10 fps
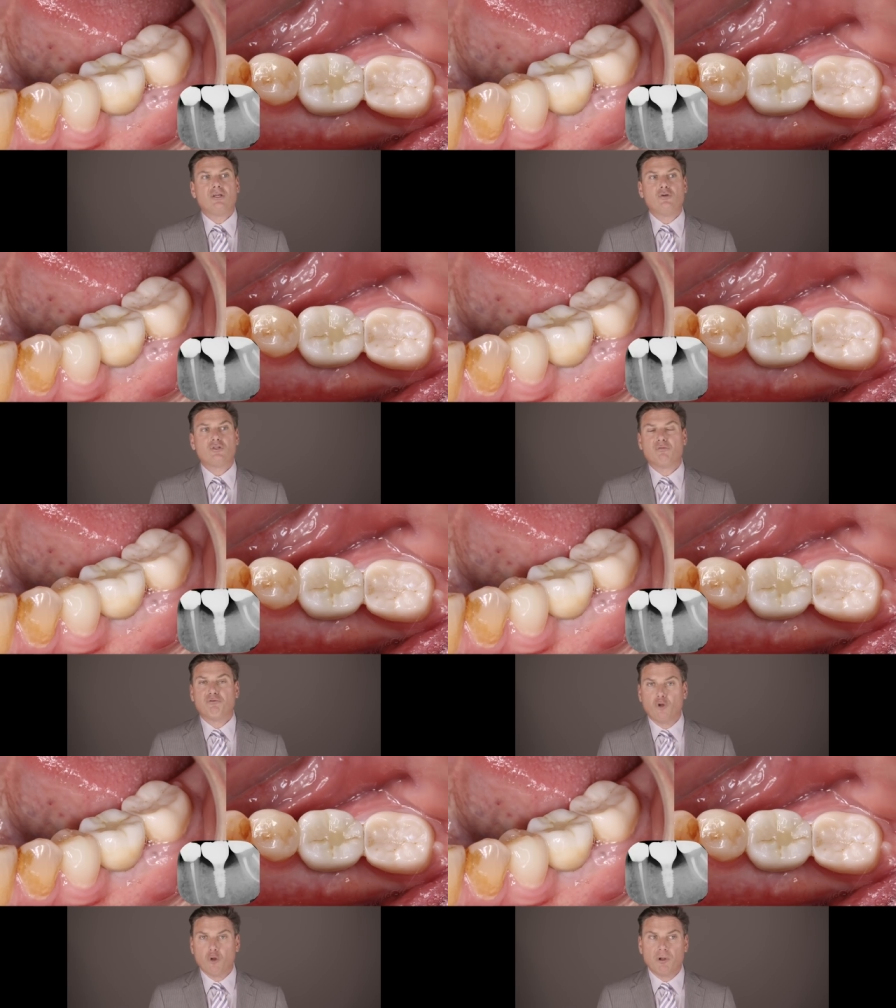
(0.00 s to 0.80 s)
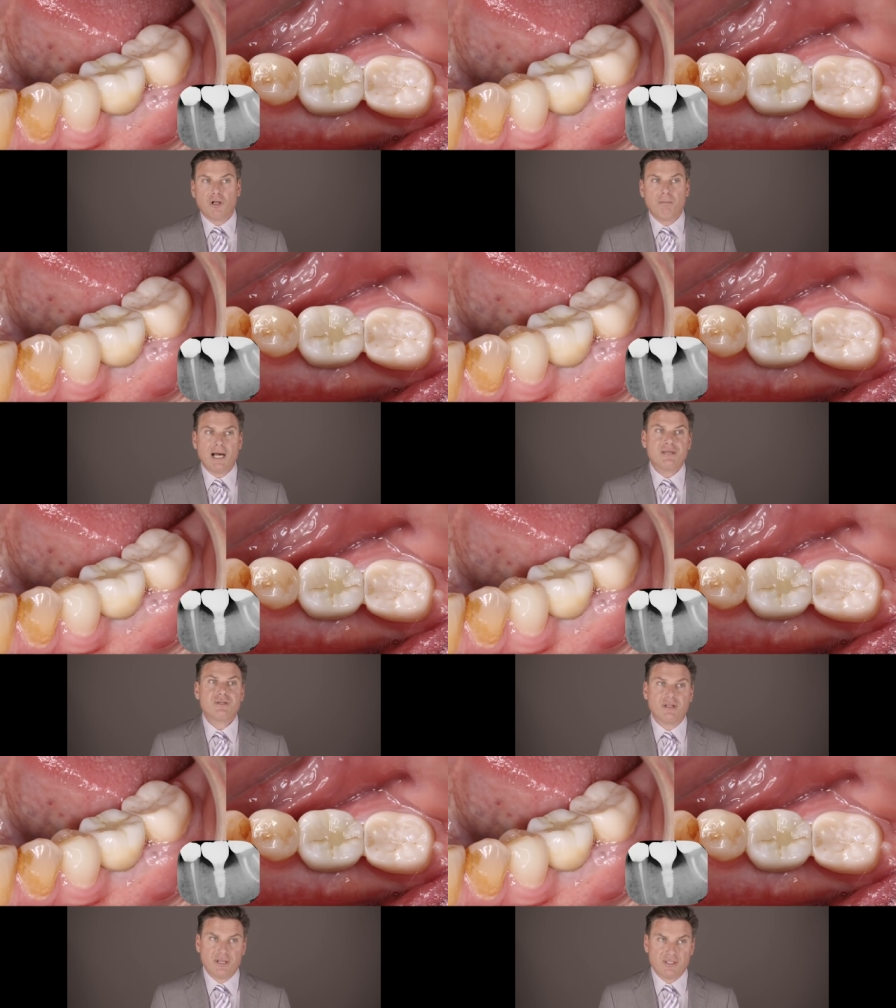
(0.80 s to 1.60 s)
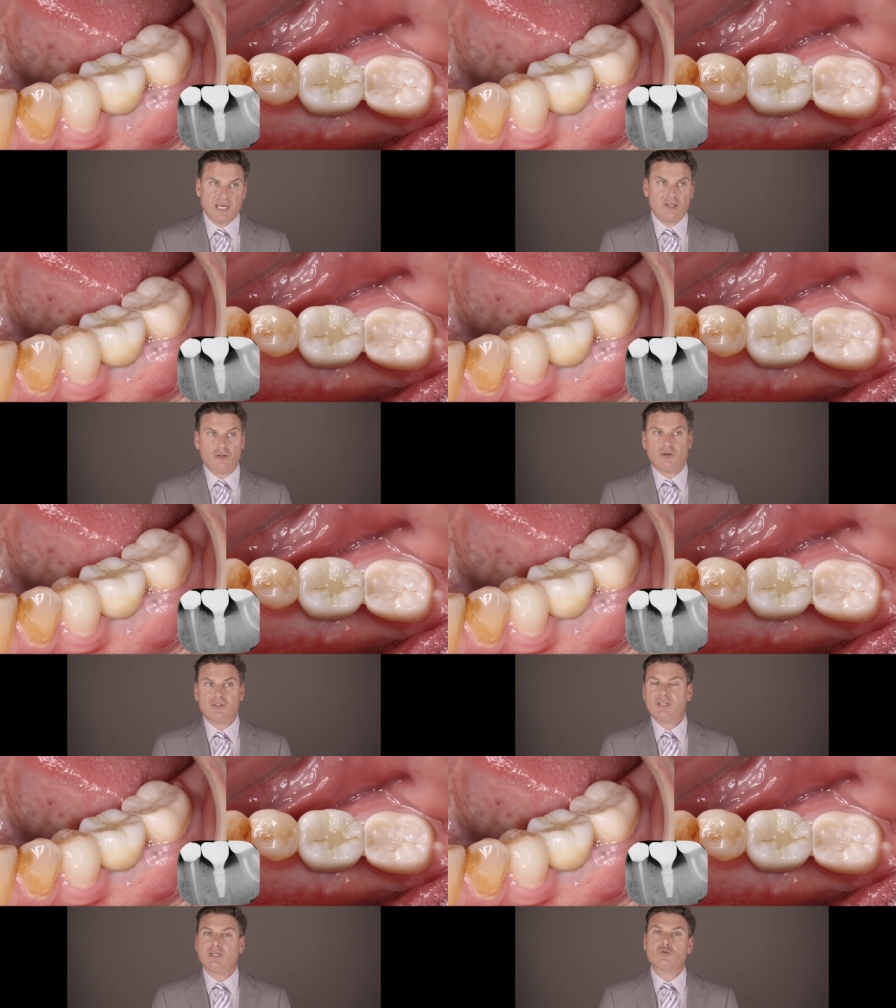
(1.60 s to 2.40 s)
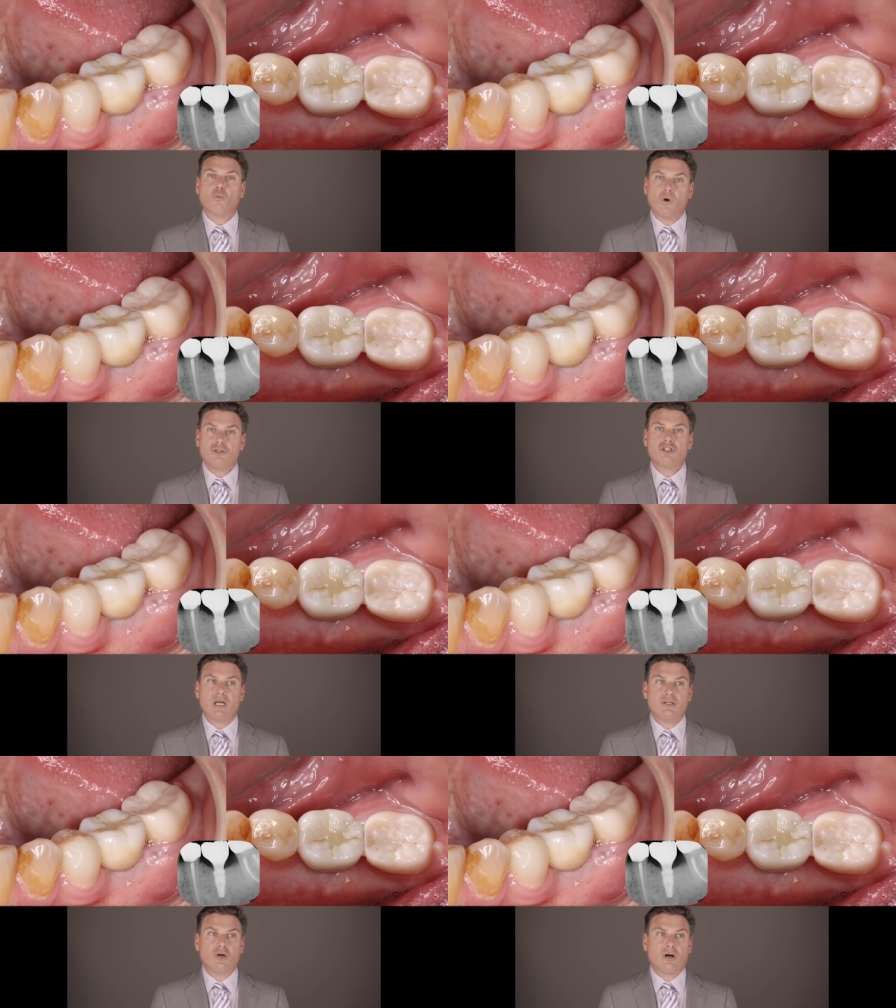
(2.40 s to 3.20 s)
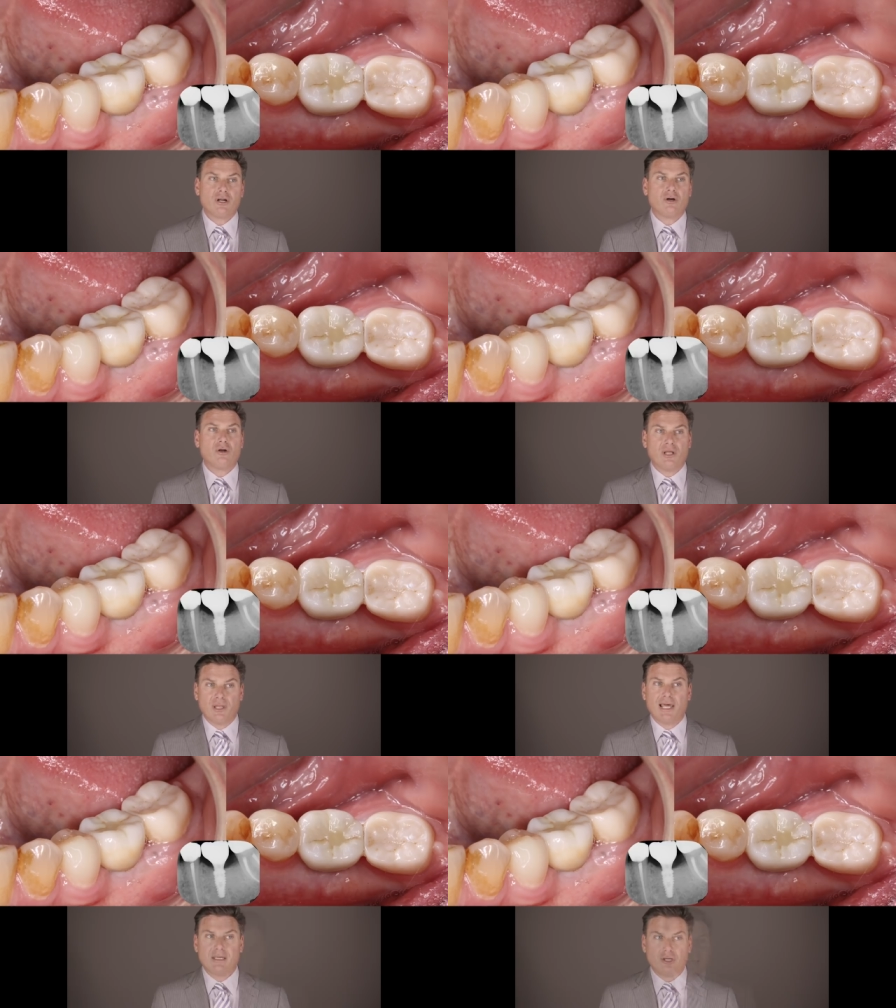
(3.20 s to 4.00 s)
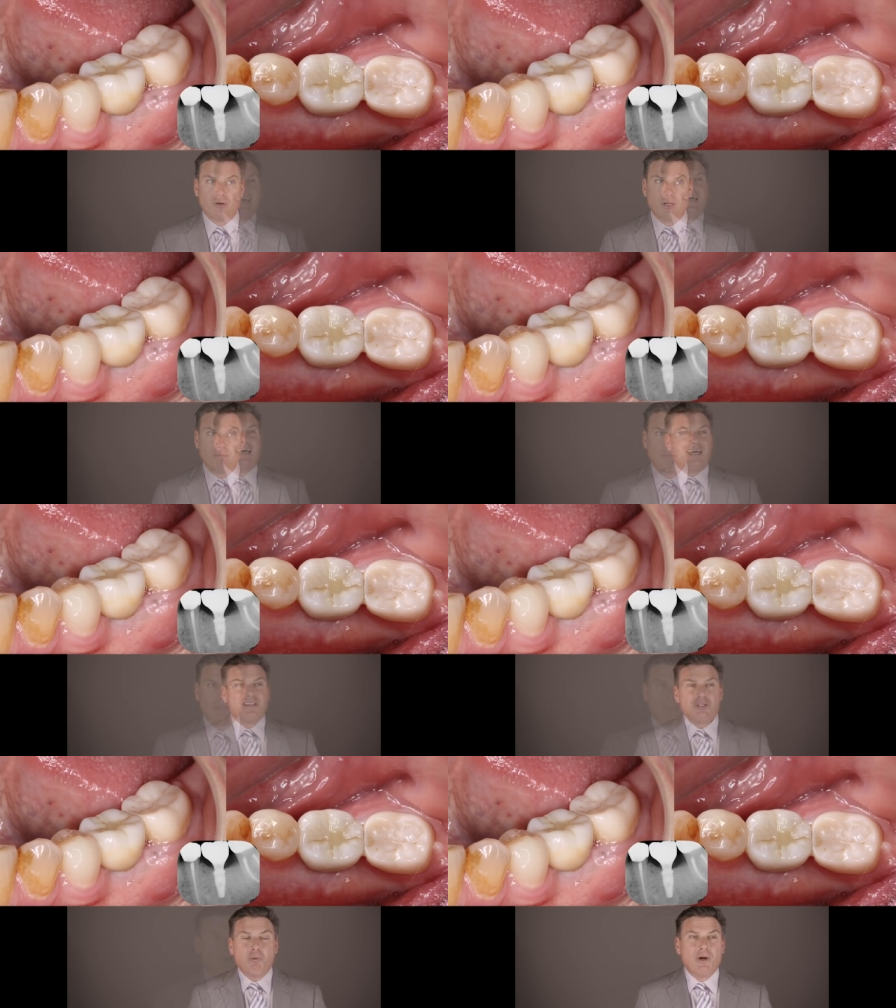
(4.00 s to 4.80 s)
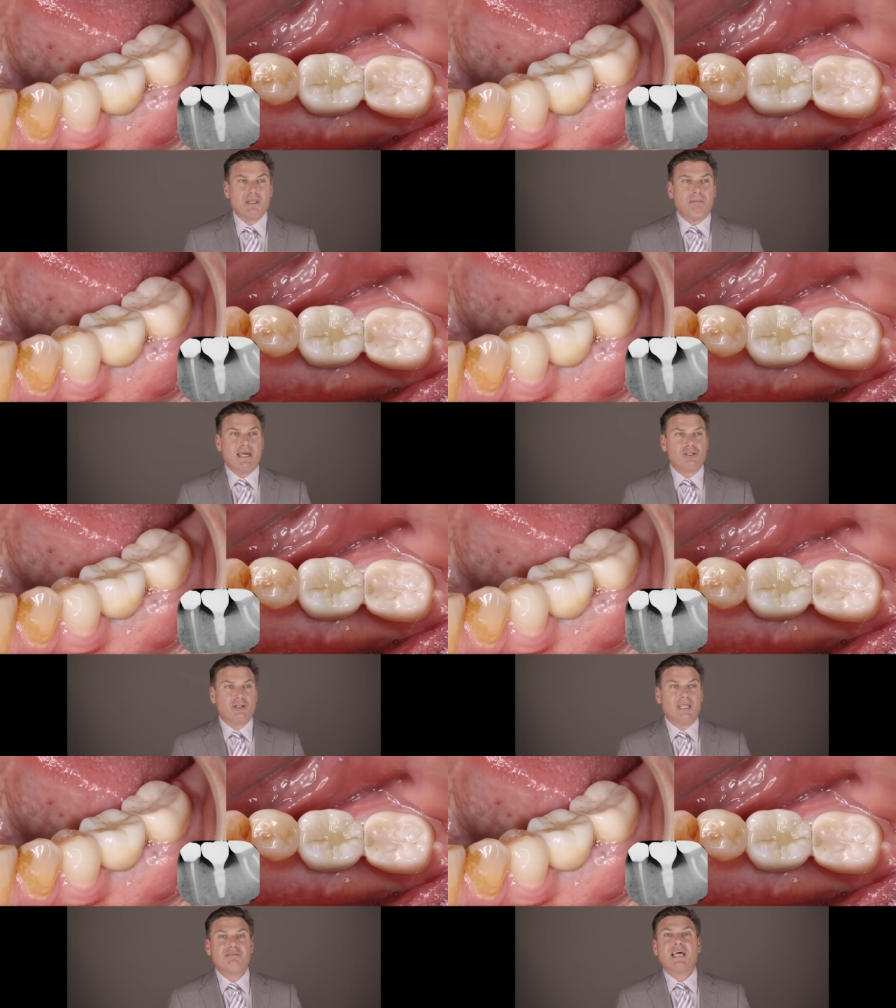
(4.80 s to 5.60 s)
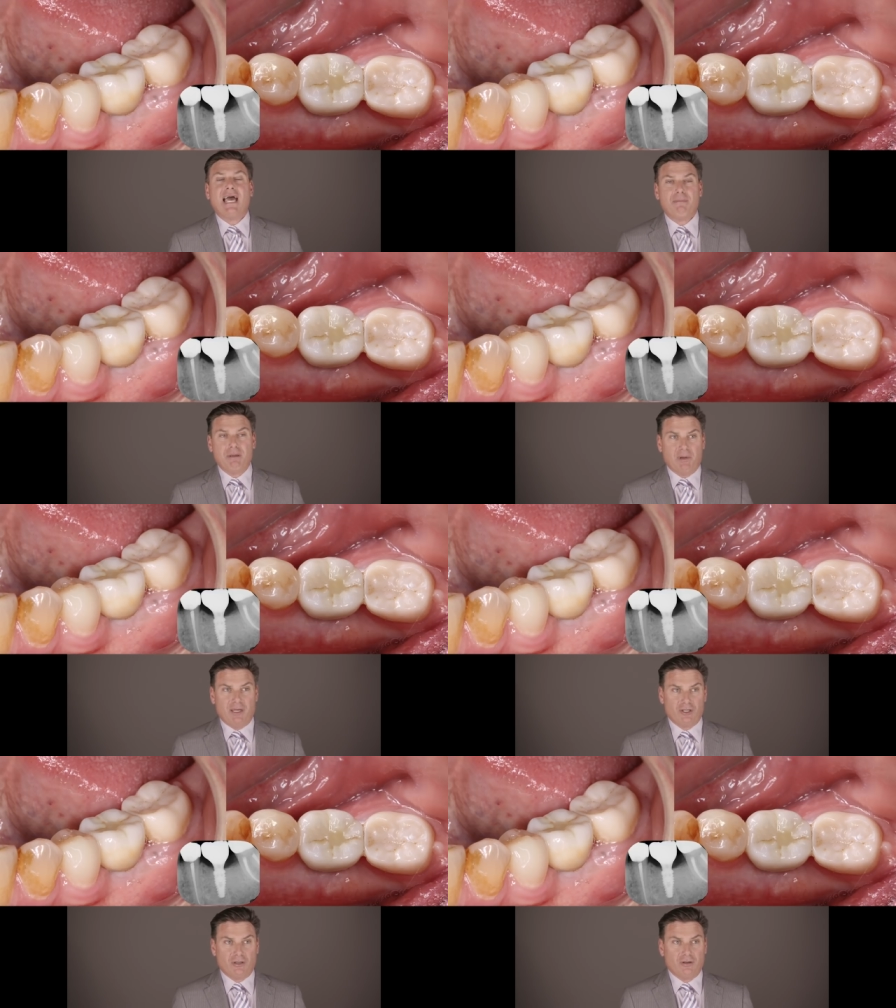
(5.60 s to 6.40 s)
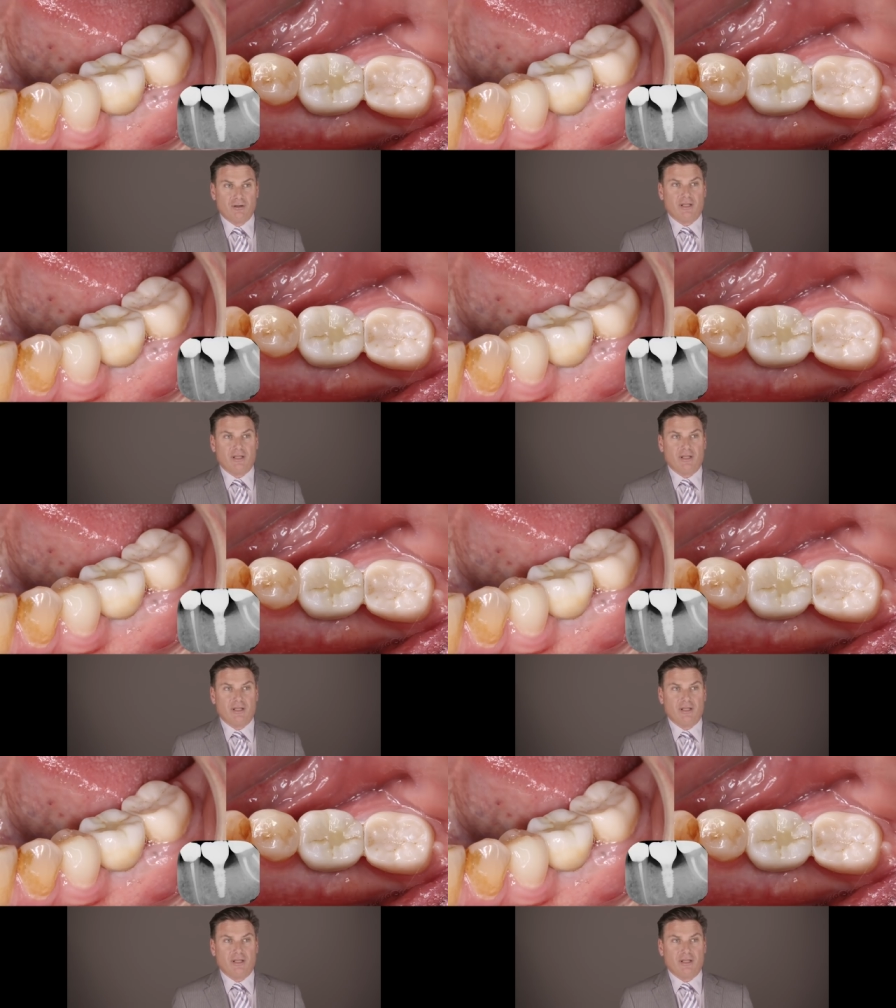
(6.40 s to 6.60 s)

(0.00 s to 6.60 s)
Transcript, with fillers: Use some flowable composite. In this case, you can see it's one shade darker and Lycurit. At this point, the patient leaves a happy patient.